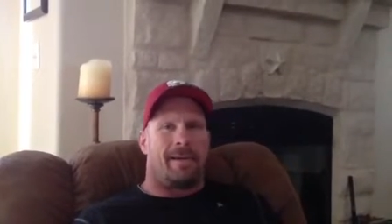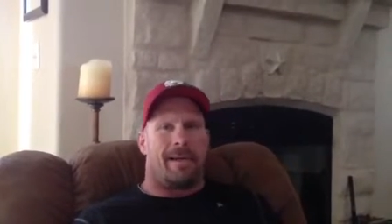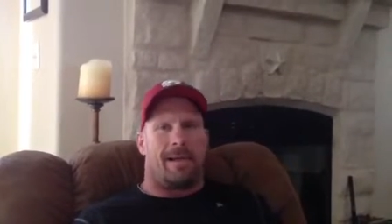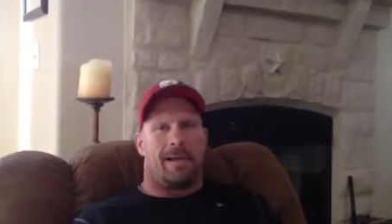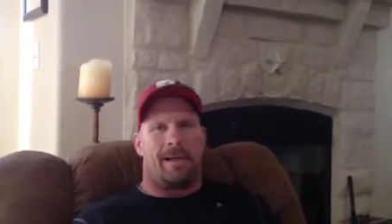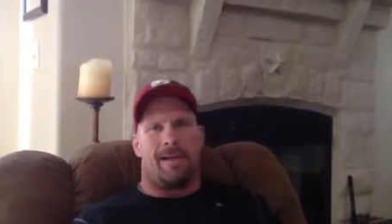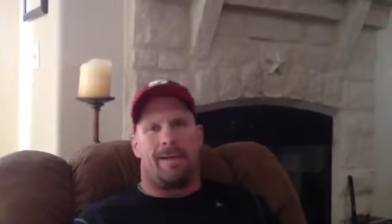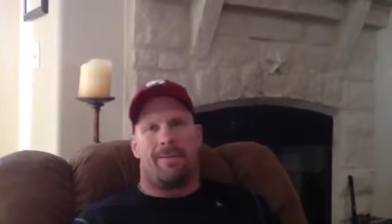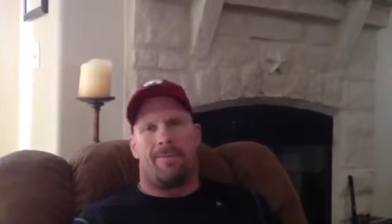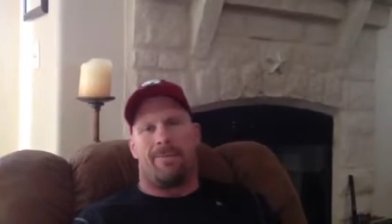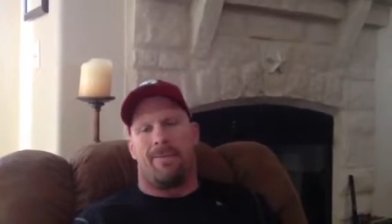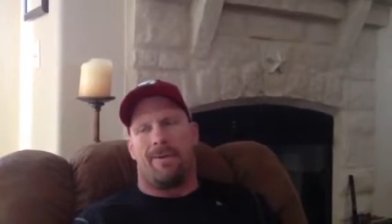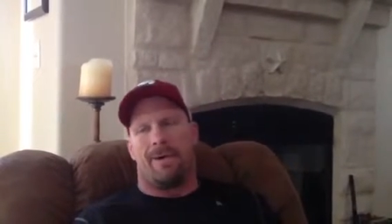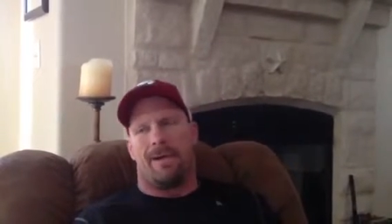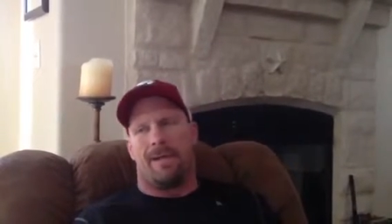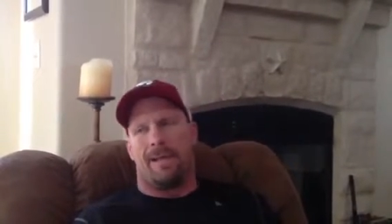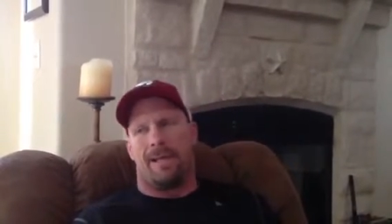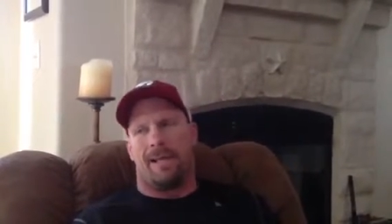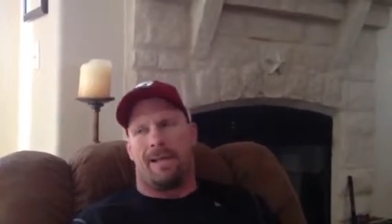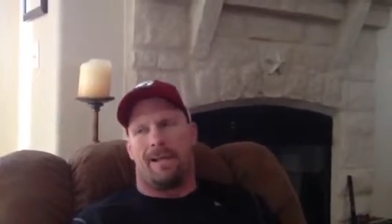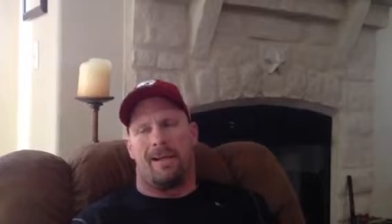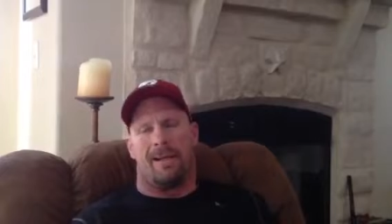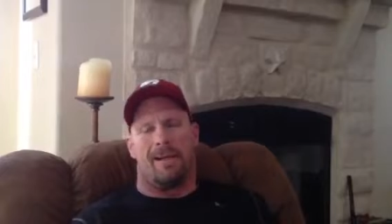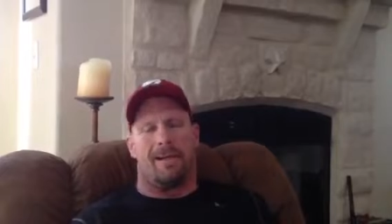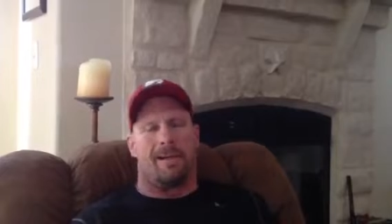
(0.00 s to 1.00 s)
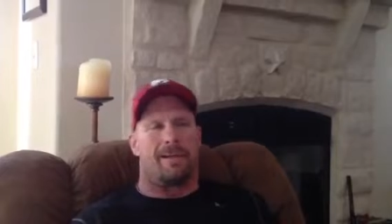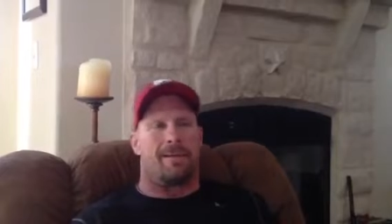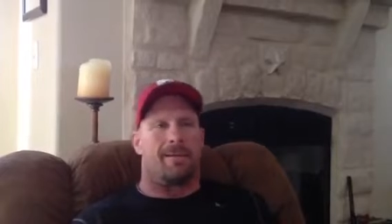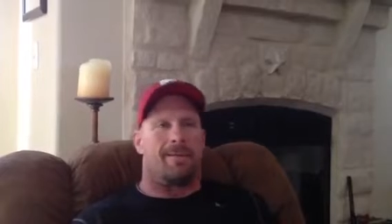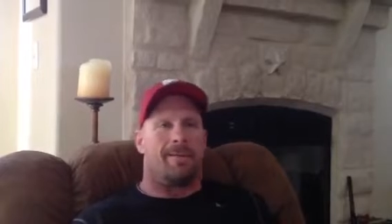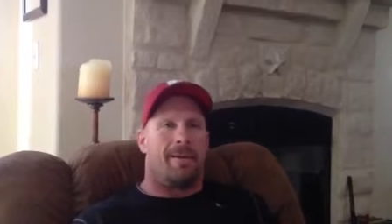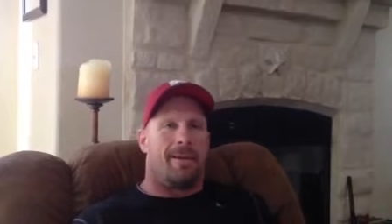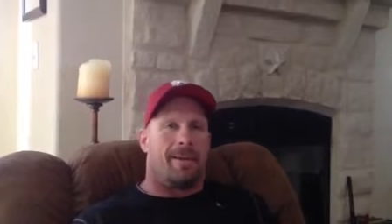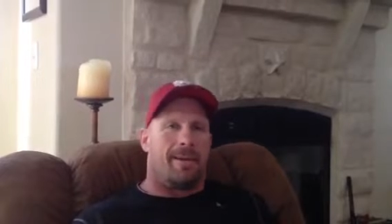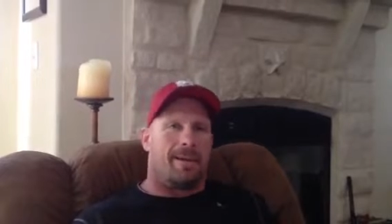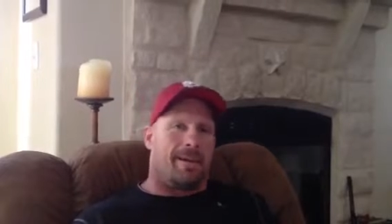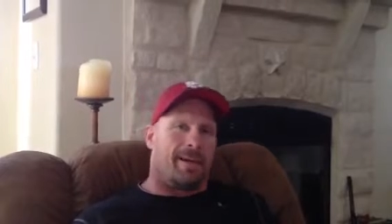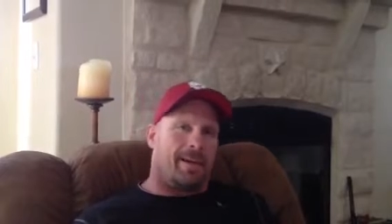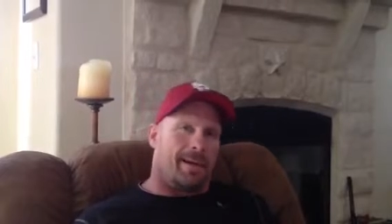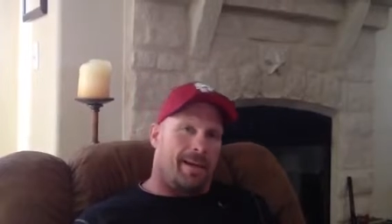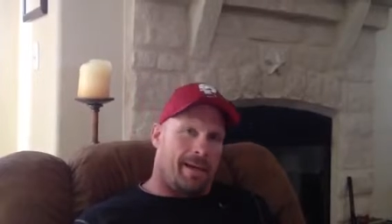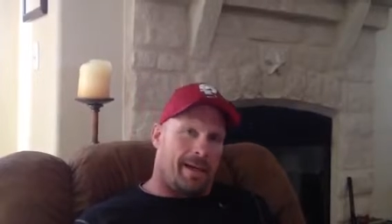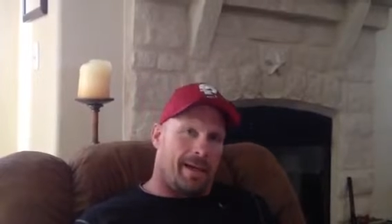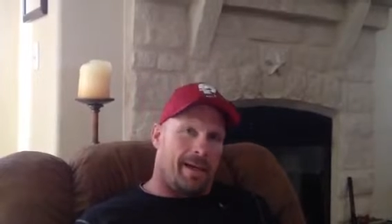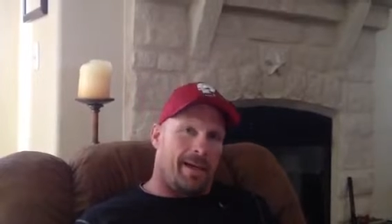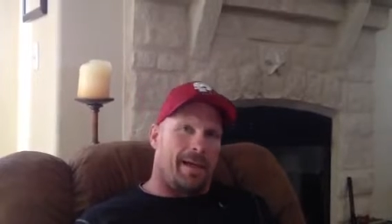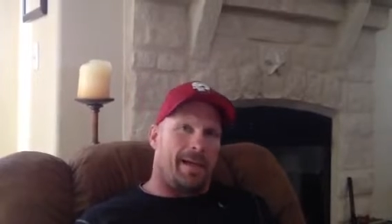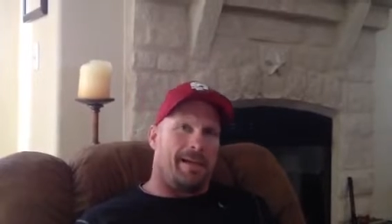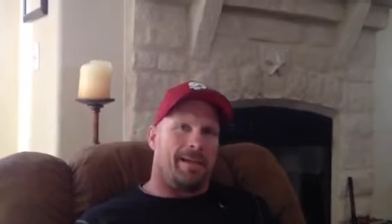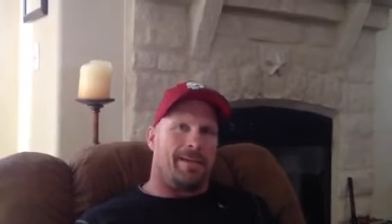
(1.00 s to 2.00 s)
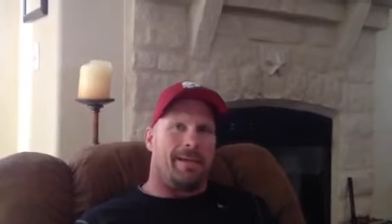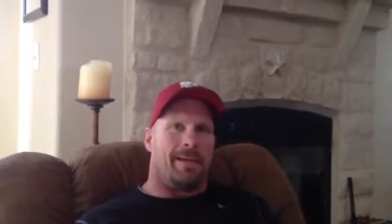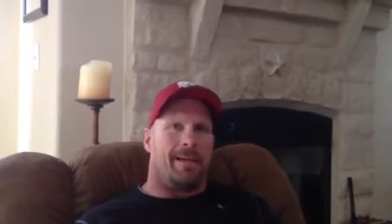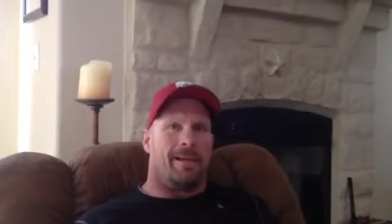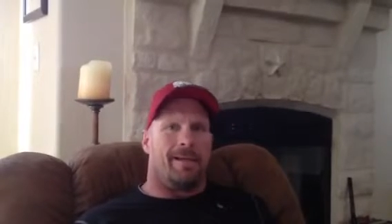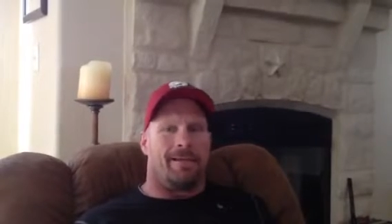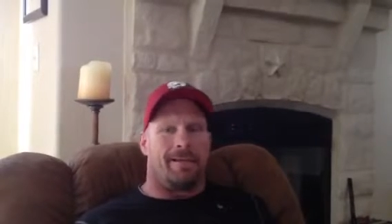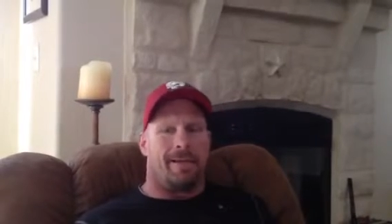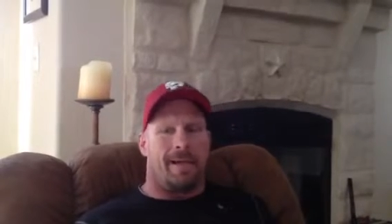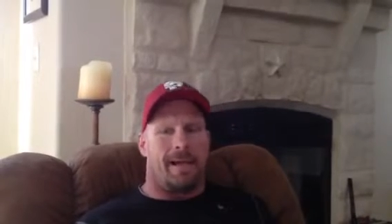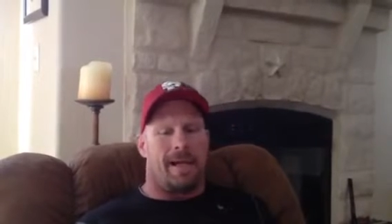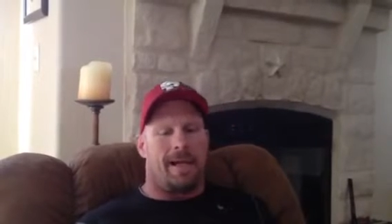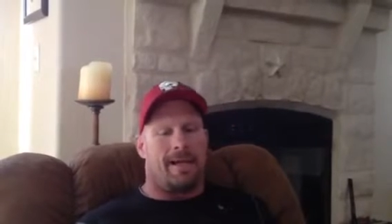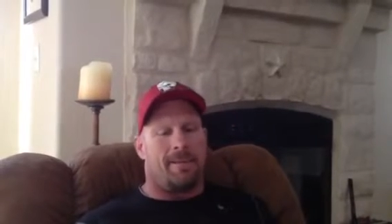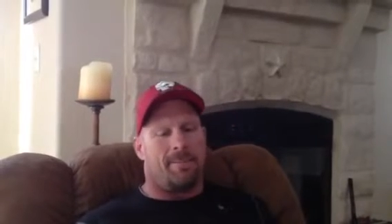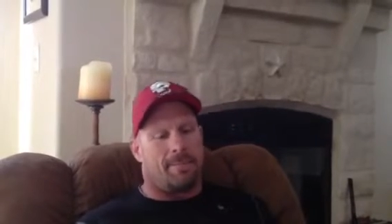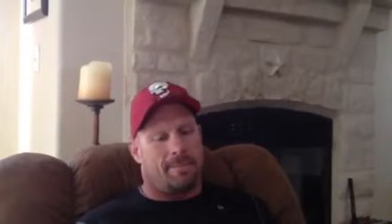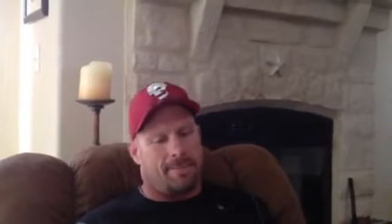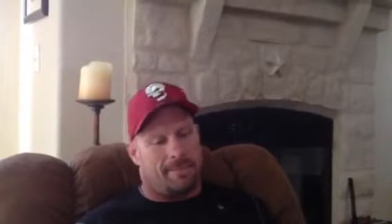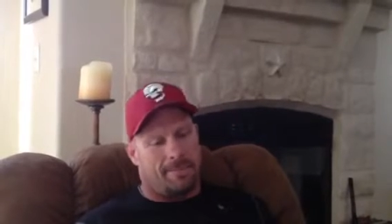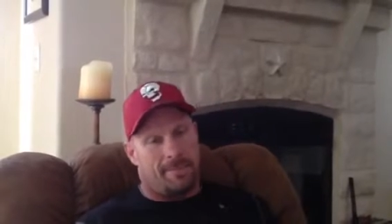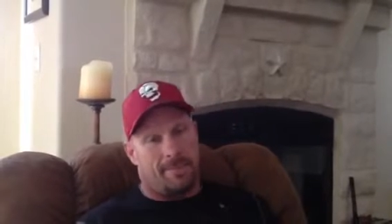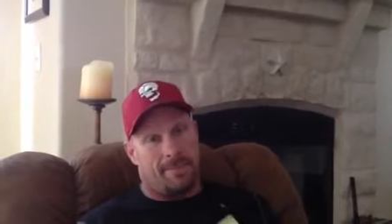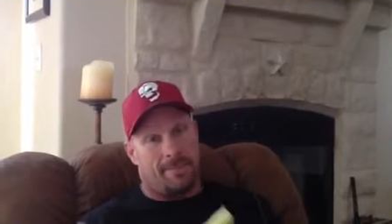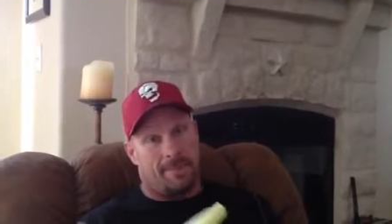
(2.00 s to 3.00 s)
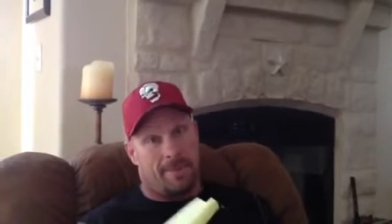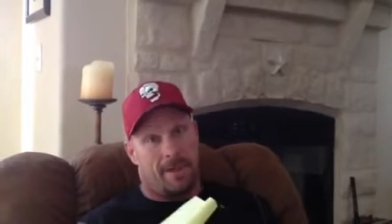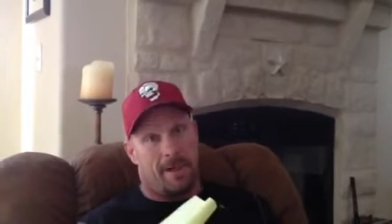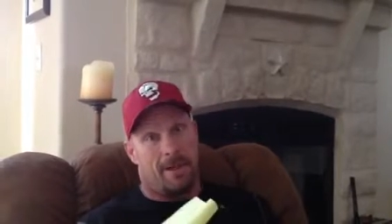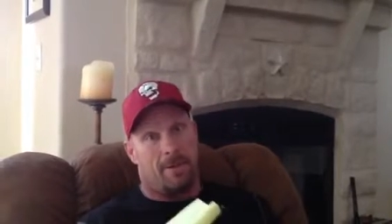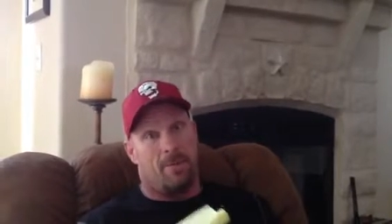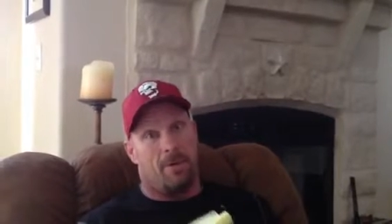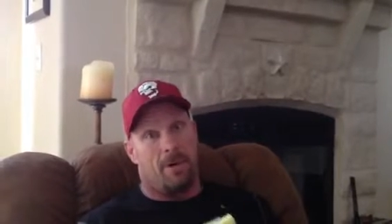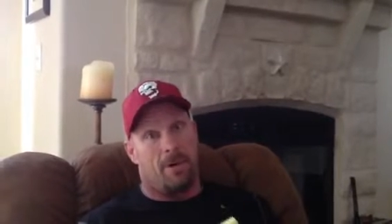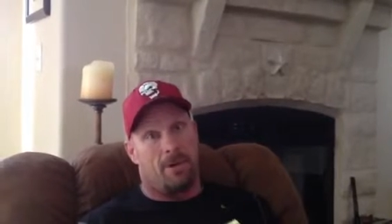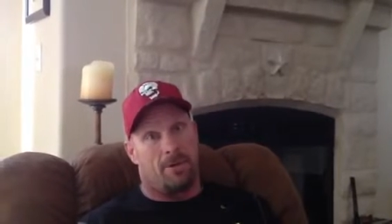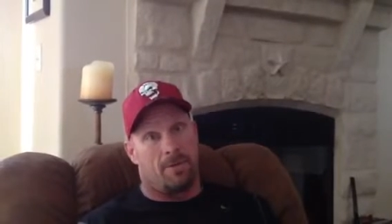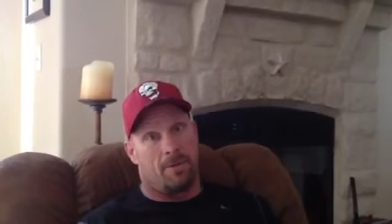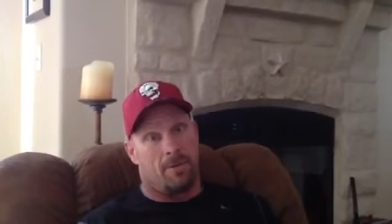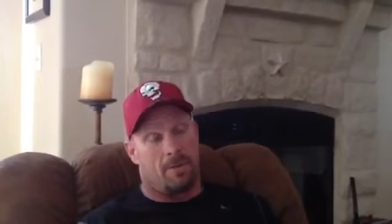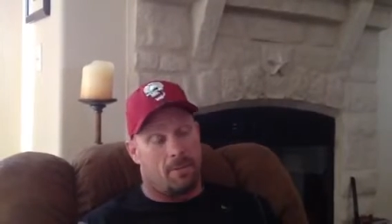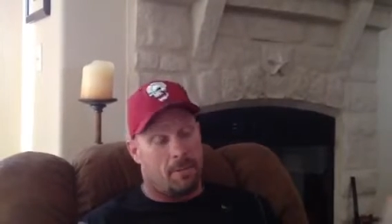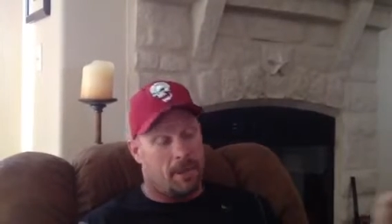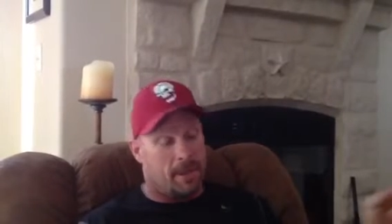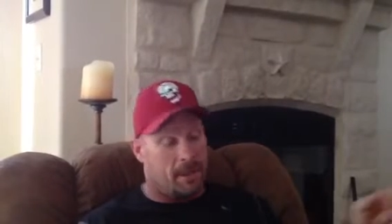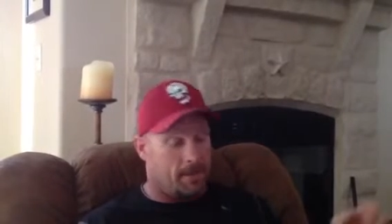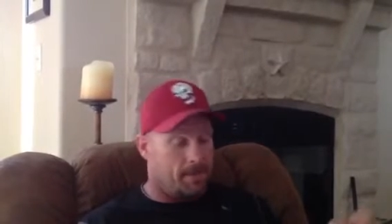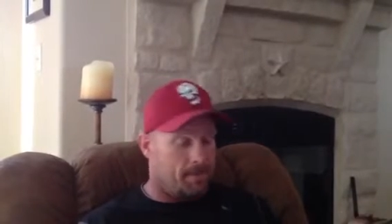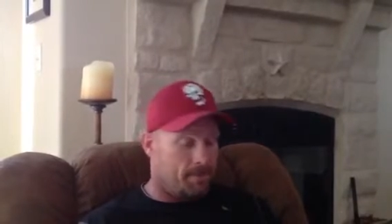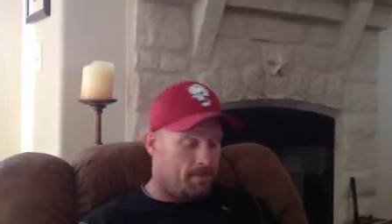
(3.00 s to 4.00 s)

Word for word: I love the way they look, and they tell time. So that works for me.